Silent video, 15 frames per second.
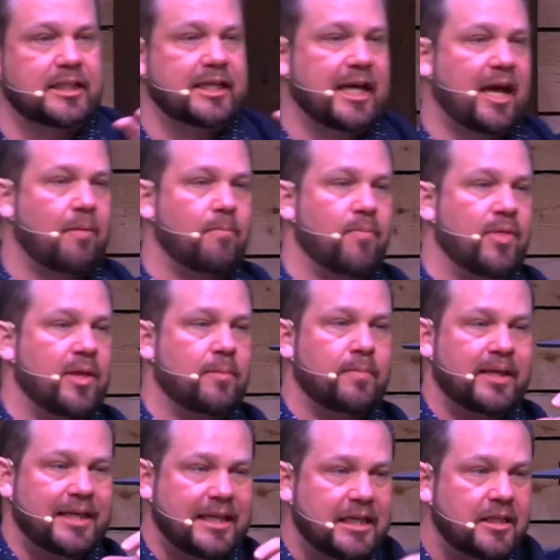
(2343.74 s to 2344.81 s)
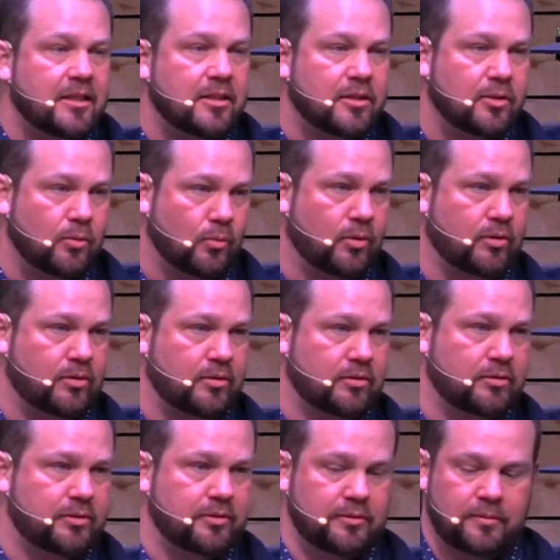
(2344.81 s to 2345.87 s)
kept them in the
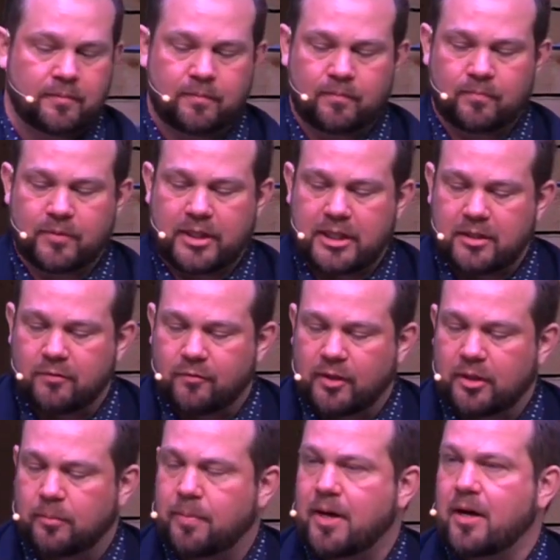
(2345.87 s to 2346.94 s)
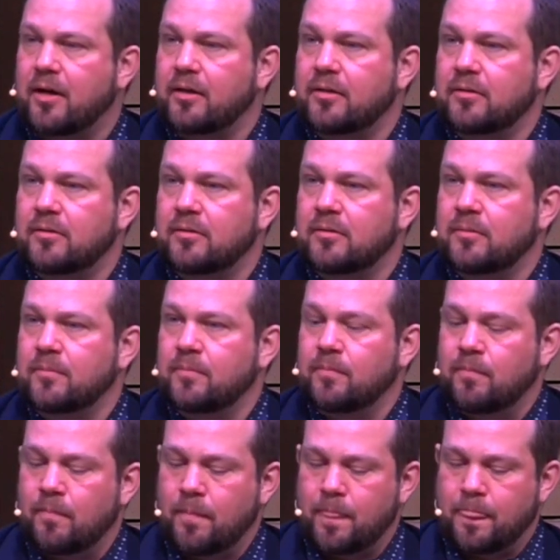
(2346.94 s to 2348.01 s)
world, in Philippi.
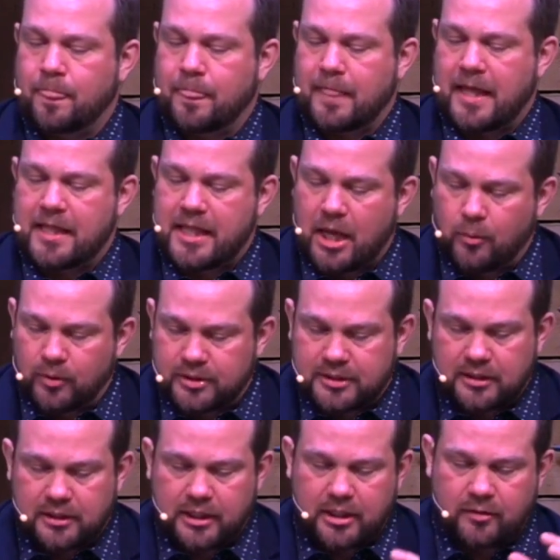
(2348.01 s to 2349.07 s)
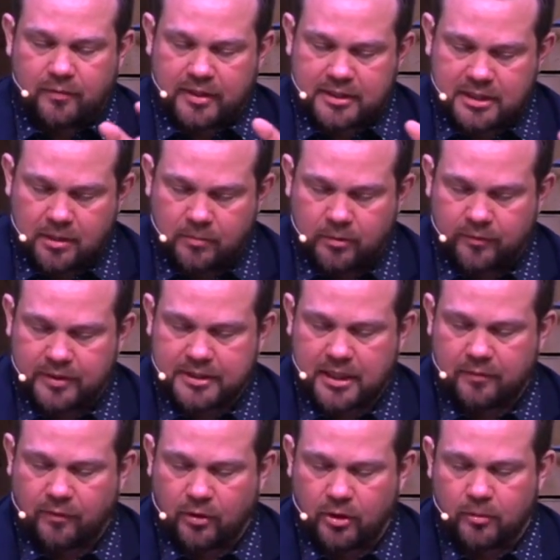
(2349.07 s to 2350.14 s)
And they were to live, as some of us
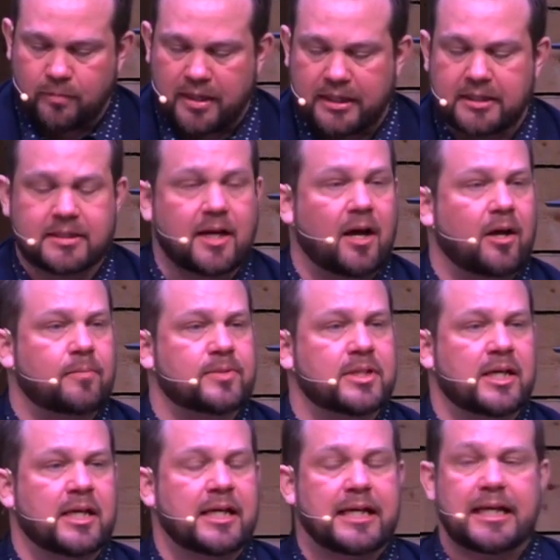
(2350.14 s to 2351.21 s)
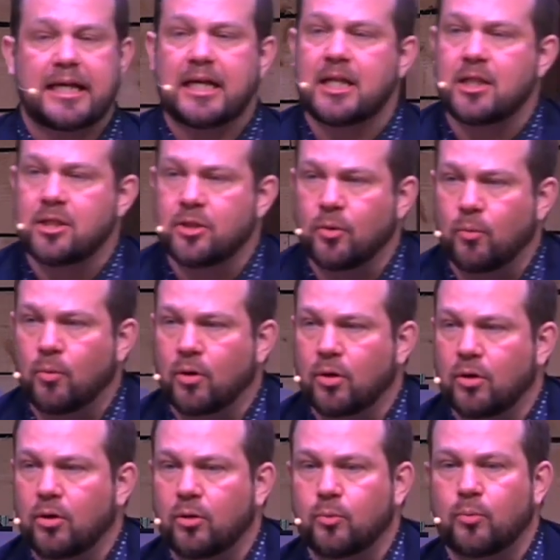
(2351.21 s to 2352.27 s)
have heard many times, in the
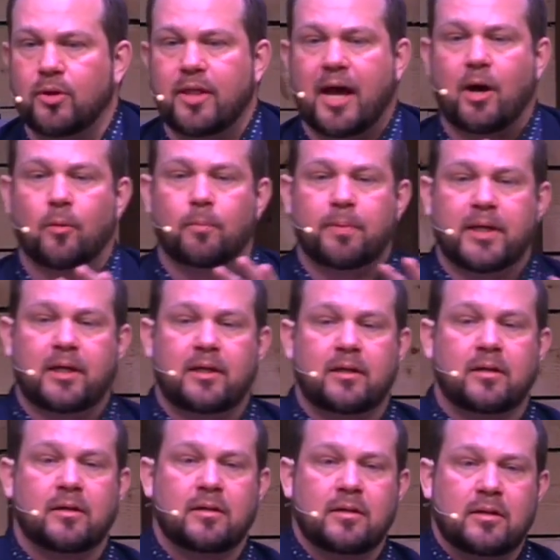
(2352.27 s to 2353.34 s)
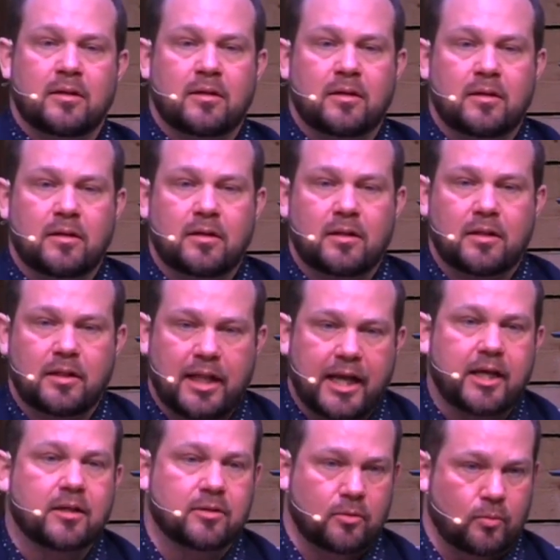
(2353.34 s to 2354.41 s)
world without being
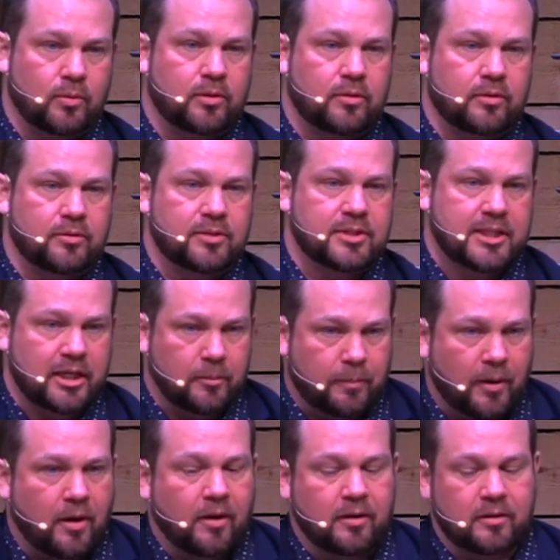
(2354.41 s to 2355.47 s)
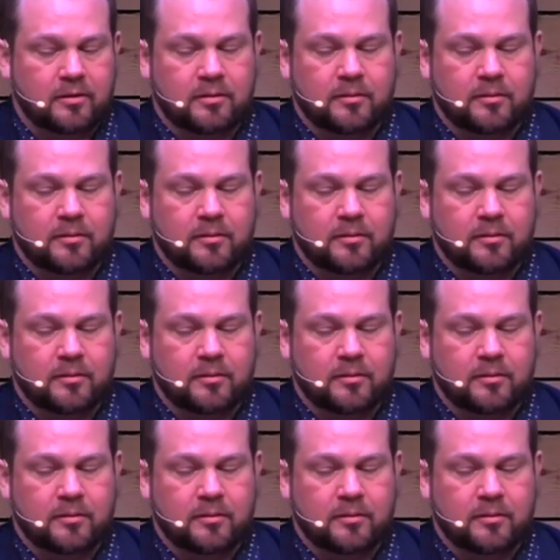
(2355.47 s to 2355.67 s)
like the world, set apart.